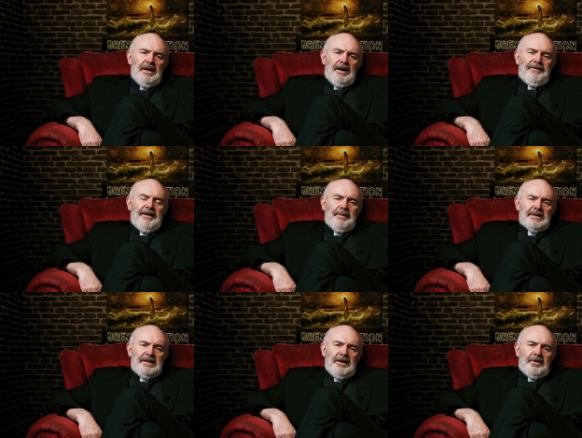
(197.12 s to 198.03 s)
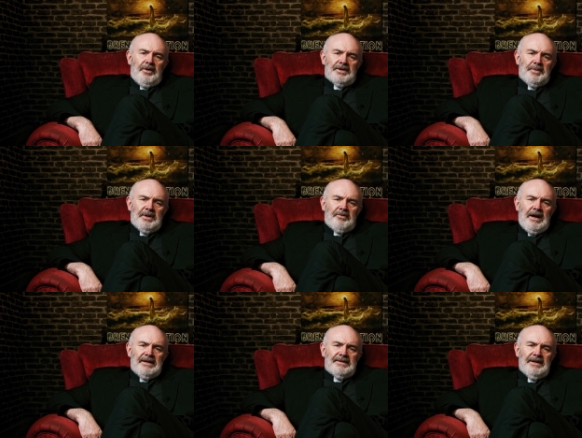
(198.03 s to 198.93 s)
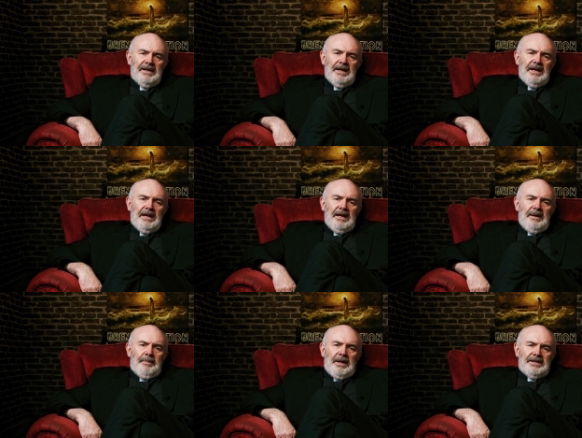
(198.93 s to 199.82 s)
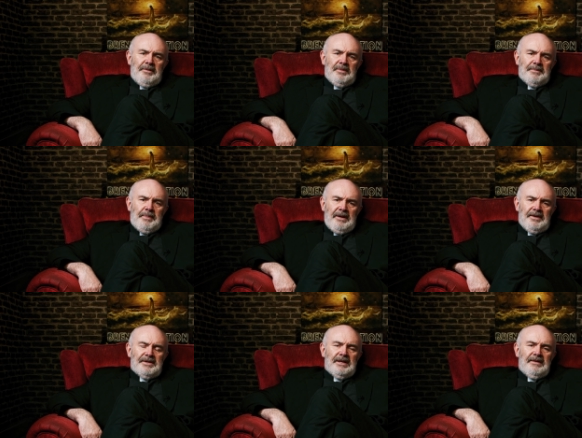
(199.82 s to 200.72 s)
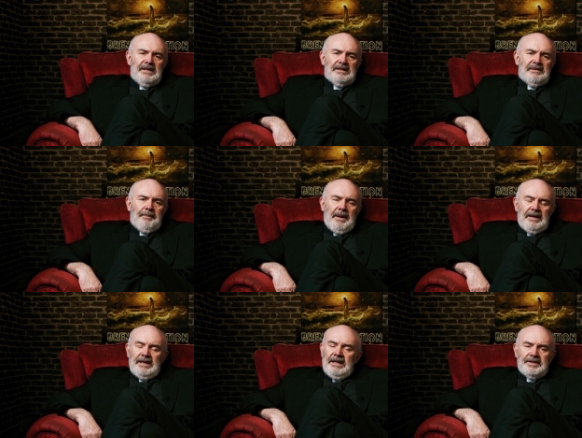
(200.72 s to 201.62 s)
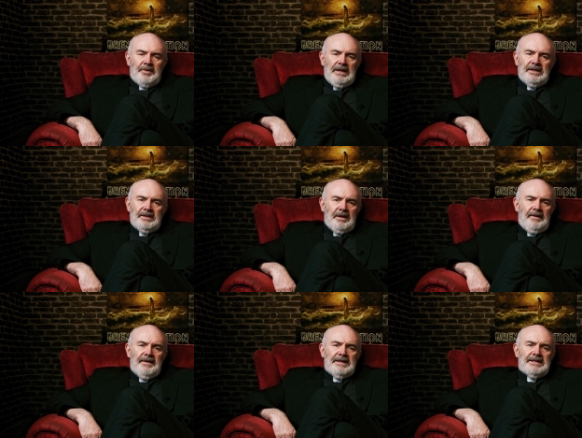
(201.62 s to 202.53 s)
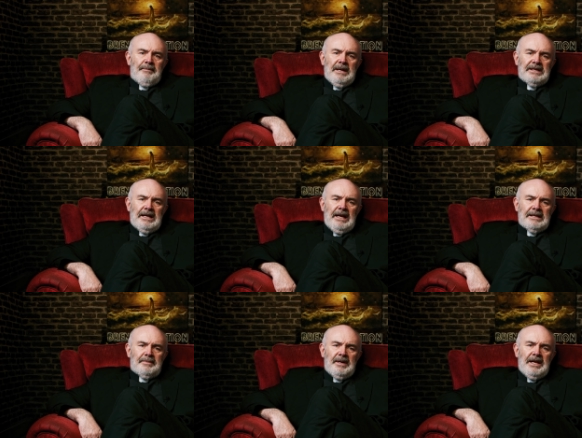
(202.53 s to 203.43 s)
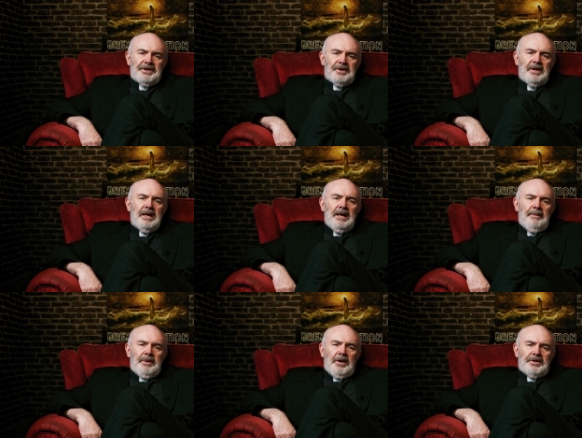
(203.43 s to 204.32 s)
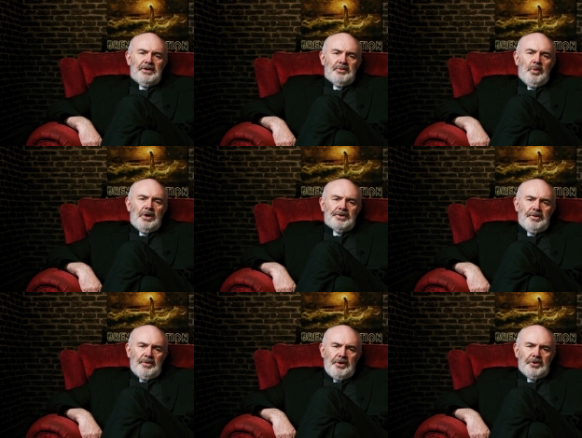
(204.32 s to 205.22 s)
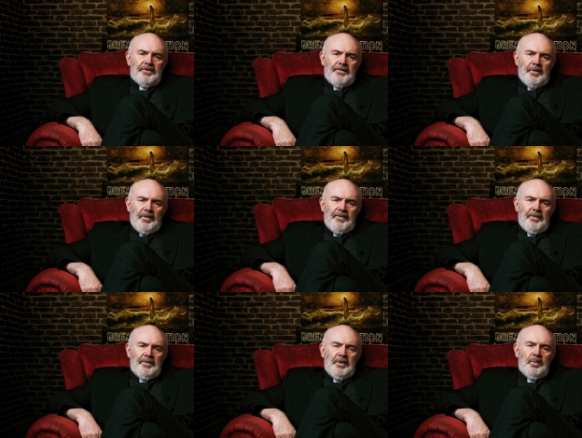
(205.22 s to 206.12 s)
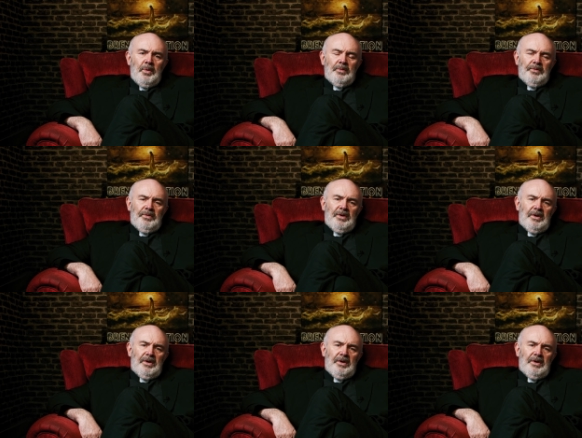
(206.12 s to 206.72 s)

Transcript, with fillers: Now, famously, of course, when Christ's body was pierced, and this apparently has quite convincing medical explanation, blood and water gushed forth from the wound.